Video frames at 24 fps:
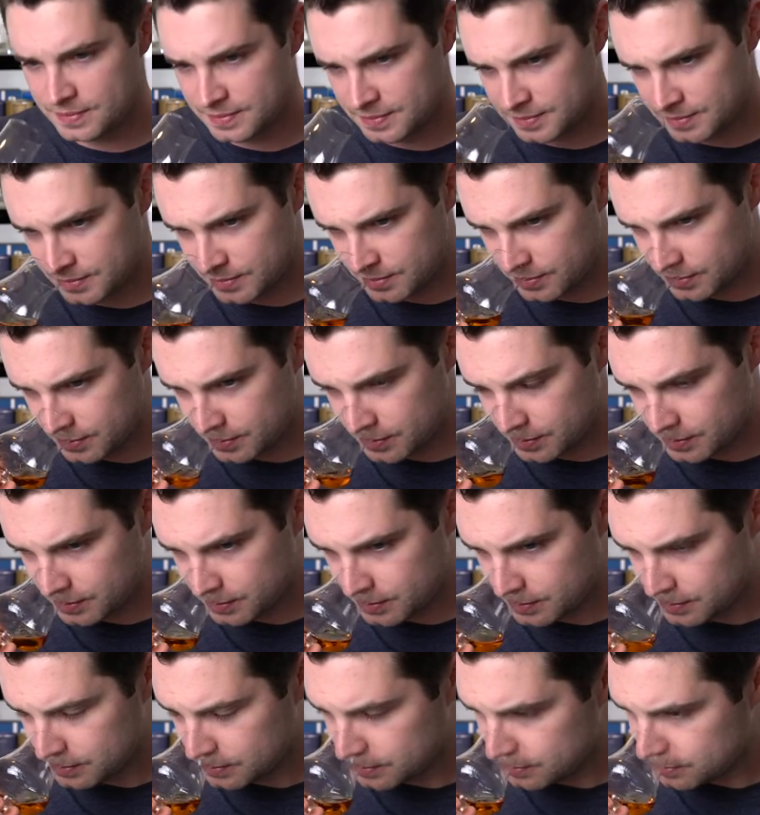
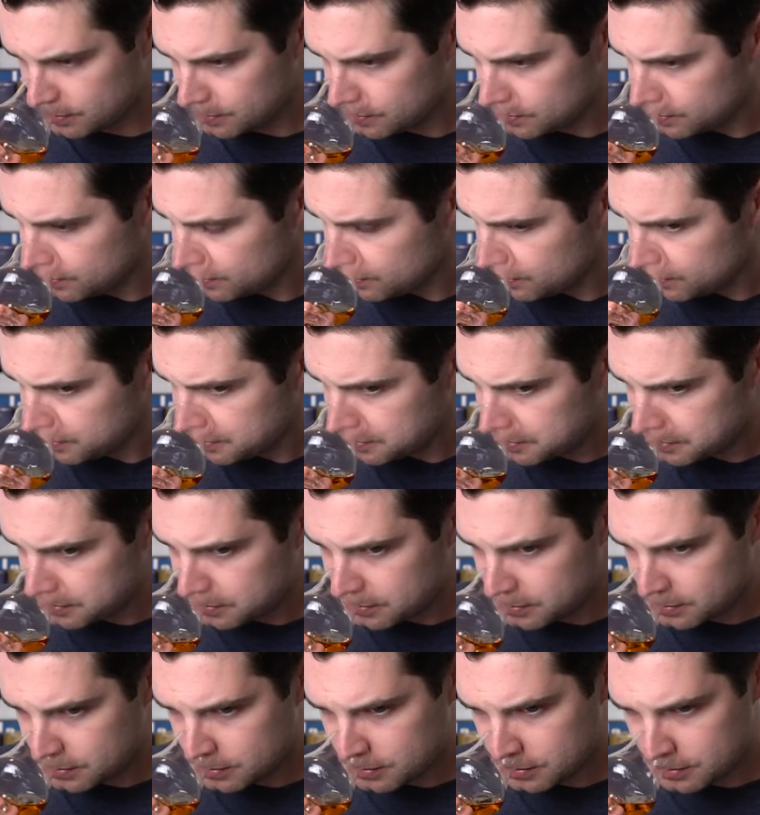
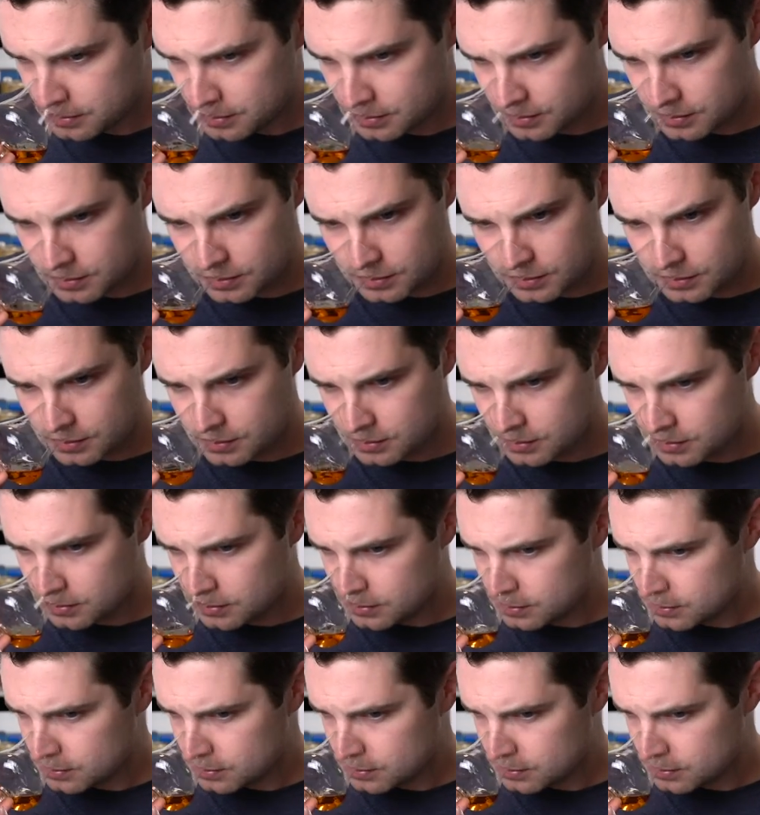No one is speaking in this clip.